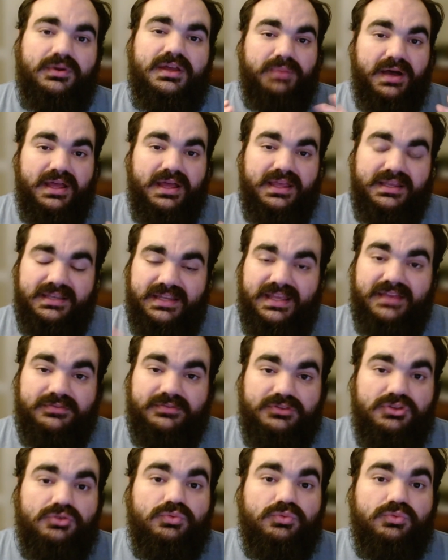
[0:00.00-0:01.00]
But
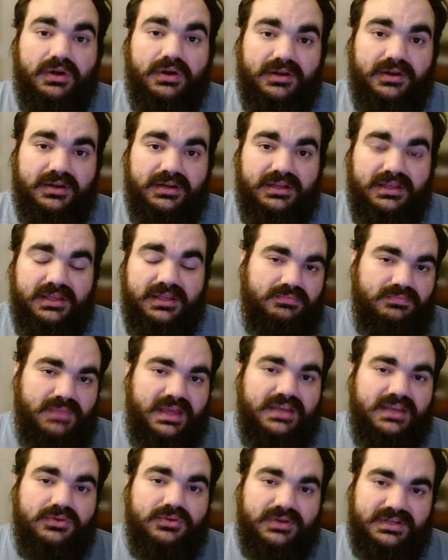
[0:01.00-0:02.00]
if you were,
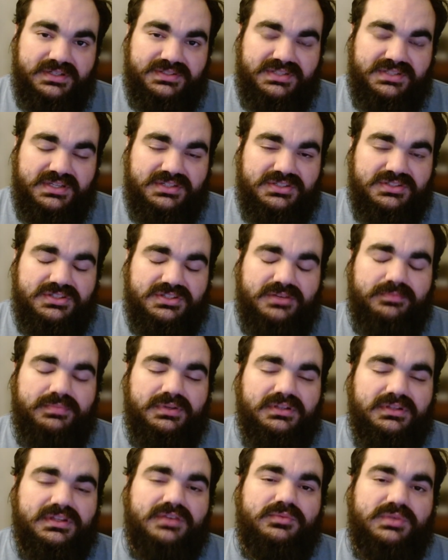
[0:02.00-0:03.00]
many organizations are
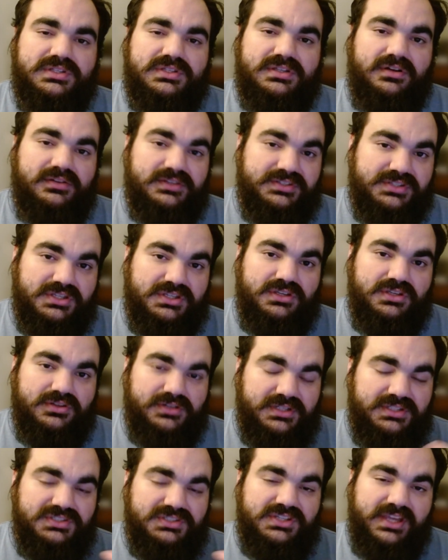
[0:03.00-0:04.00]
building what's called a
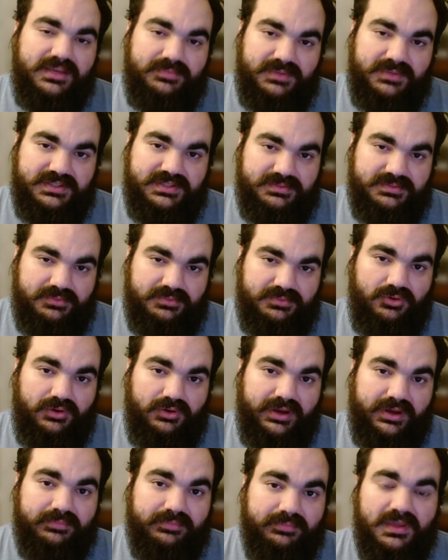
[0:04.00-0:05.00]
security champions
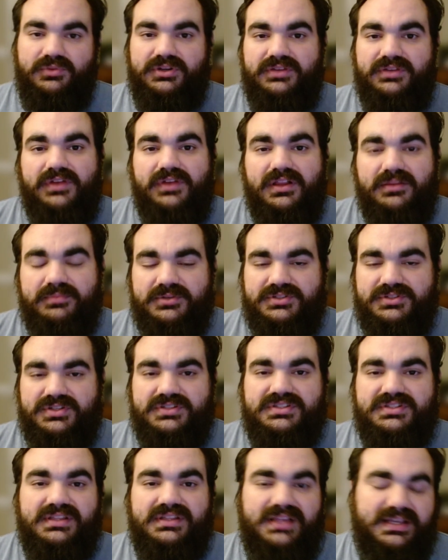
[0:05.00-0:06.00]
program, where developers are
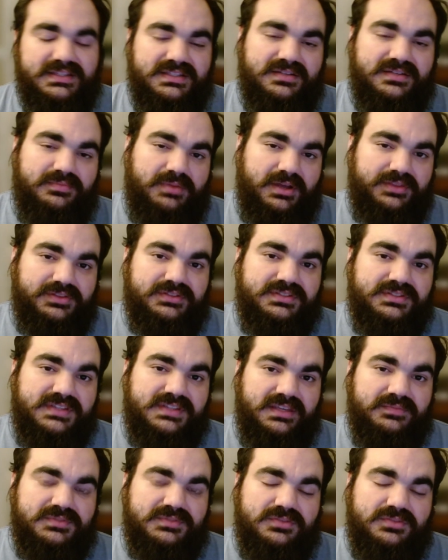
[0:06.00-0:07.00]
selected upon their
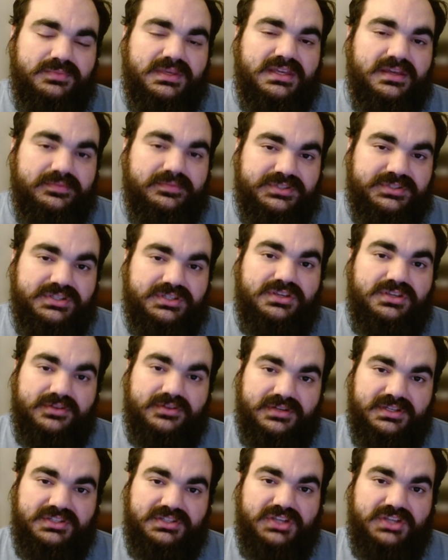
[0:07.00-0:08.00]
teams to become
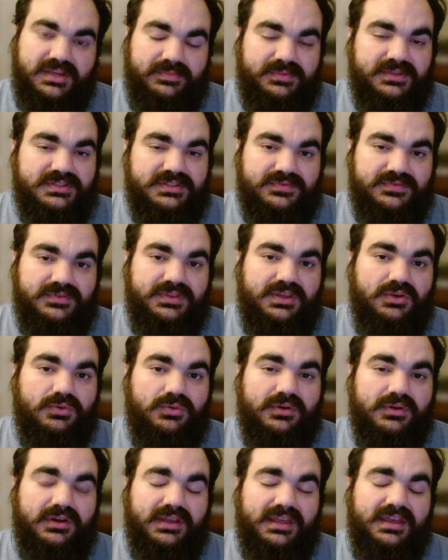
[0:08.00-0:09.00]
security champions for the
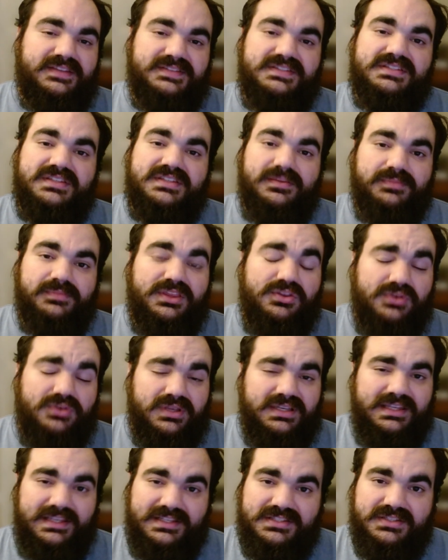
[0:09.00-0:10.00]
org. This is something you
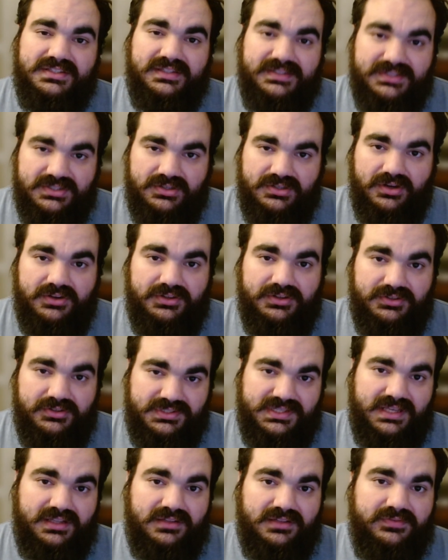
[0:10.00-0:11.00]
can easily start
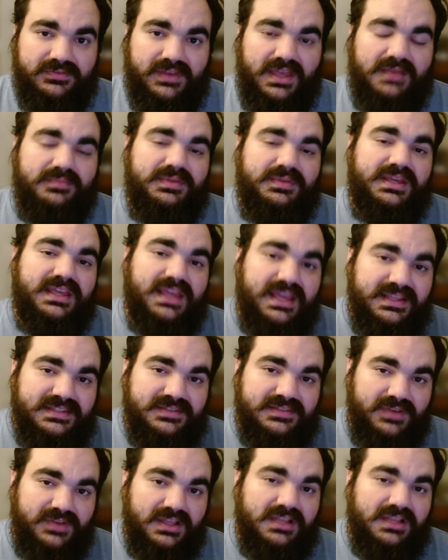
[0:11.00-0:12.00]
yourself, and being a
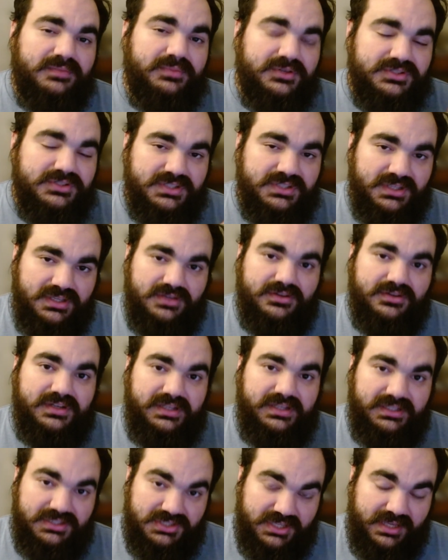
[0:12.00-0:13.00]
developer
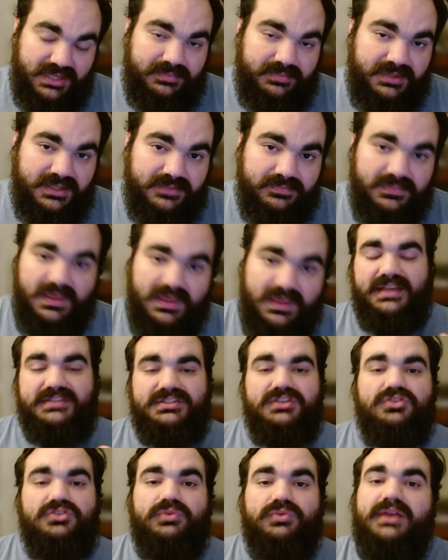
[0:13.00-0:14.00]
security champion is
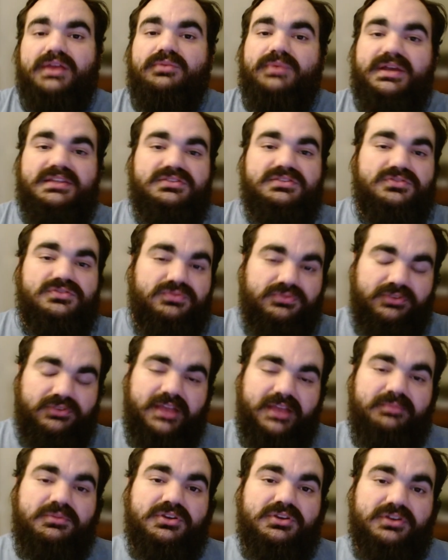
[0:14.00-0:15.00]
a great way to
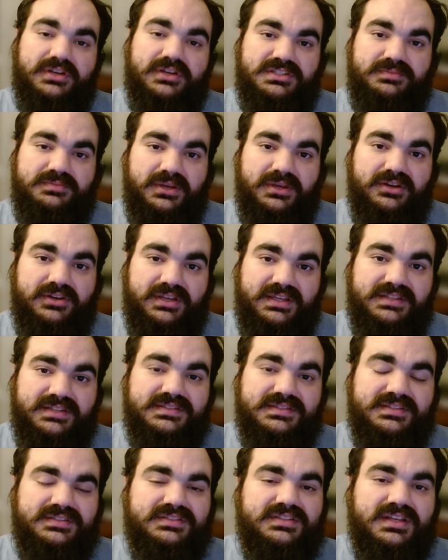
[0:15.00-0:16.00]
frame your
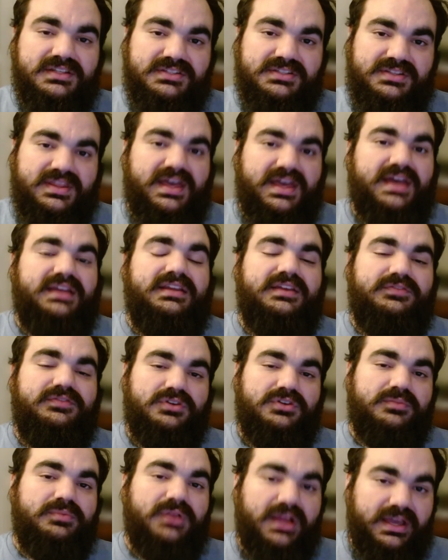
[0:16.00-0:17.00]
experience such that if
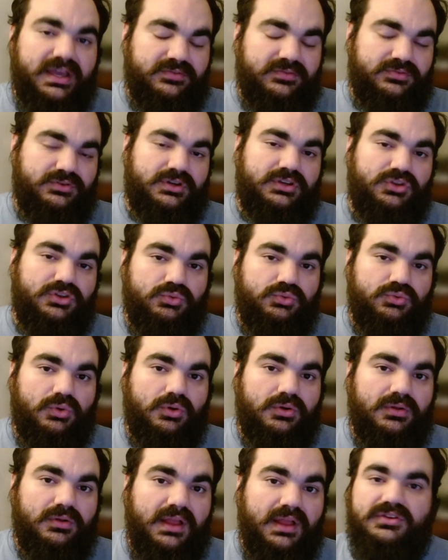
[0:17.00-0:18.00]
you're applying for a new
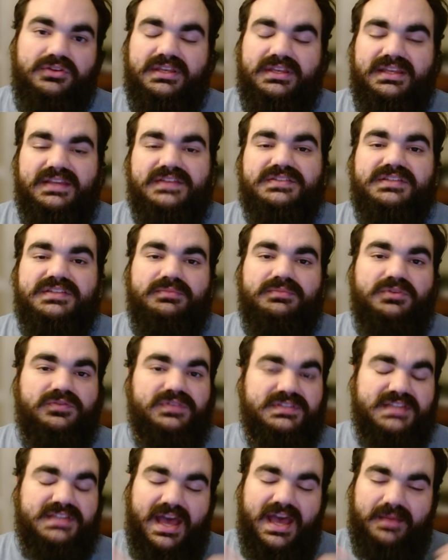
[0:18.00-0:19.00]
role, you can easily move
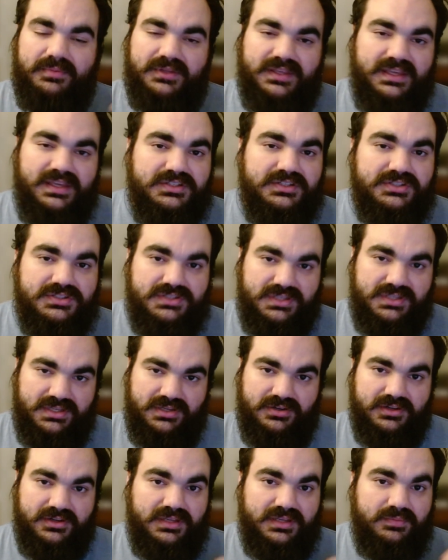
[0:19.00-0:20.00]
into application
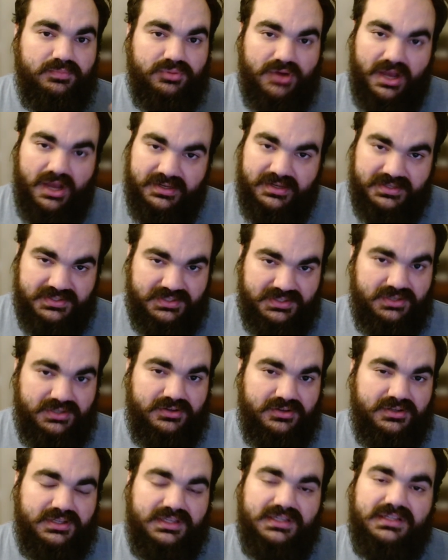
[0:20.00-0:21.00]
security, product
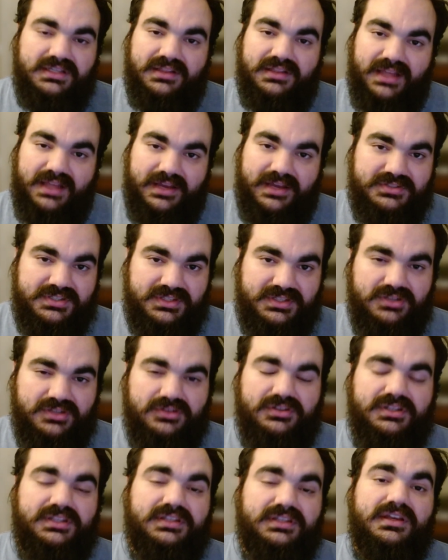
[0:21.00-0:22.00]
security, cloud
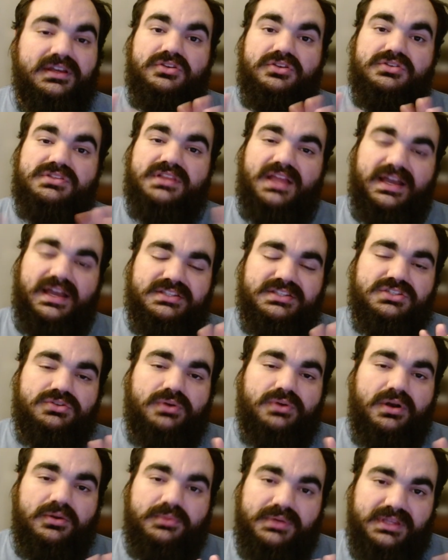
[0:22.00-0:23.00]
security. Those lines
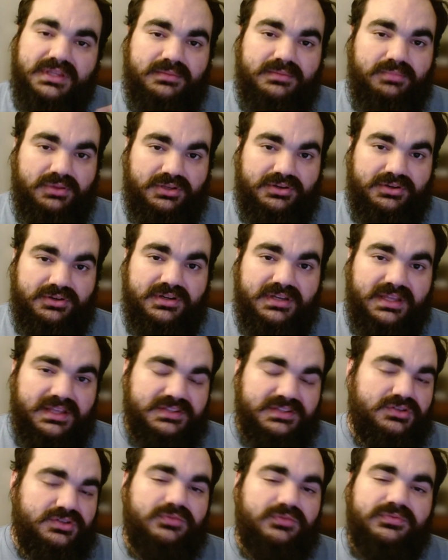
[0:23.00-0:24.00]
are all really blurred,
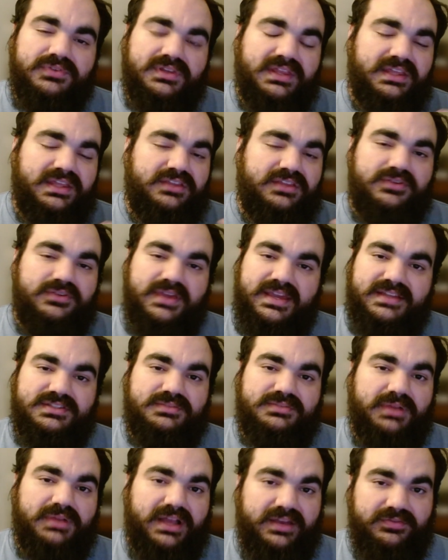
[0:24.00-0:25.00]
and so don't feel like you can't
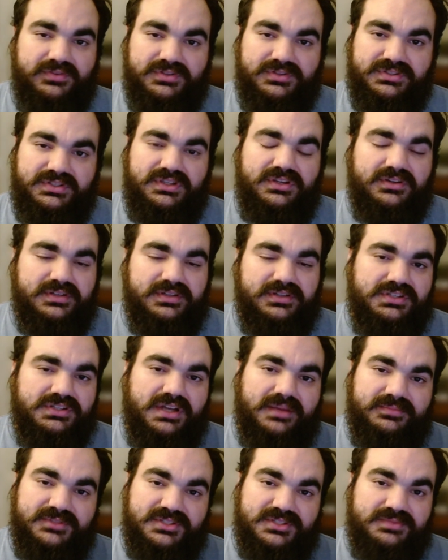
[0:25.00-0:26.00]
apply for a security
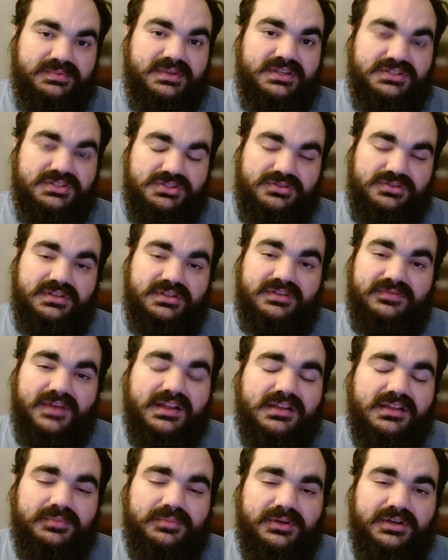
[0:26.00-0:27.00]
job just because you're a
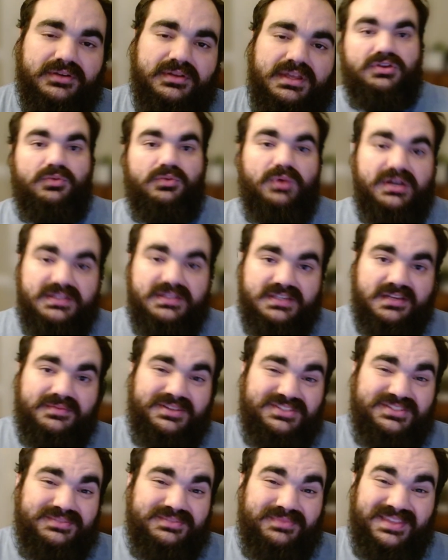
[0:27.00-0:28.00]
developer. So I want to talk
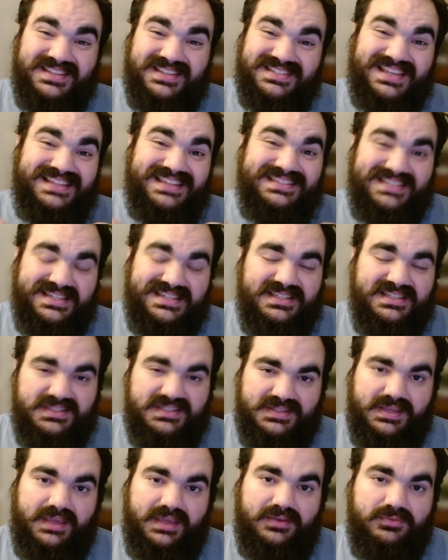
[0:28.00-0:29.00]
about some things I didn't
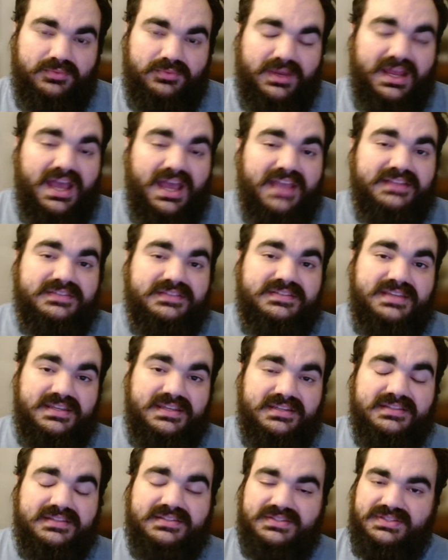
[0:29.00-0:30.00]
say, right? I
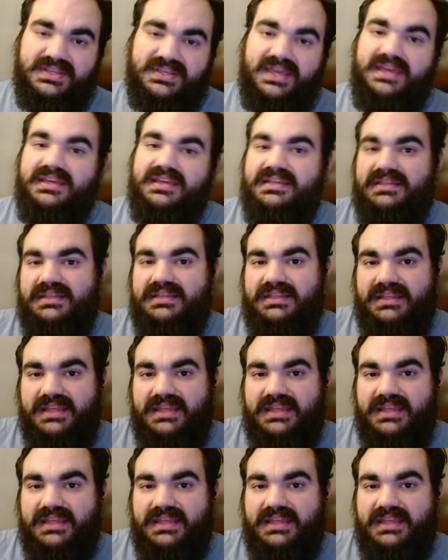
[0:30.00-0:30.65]
didn't say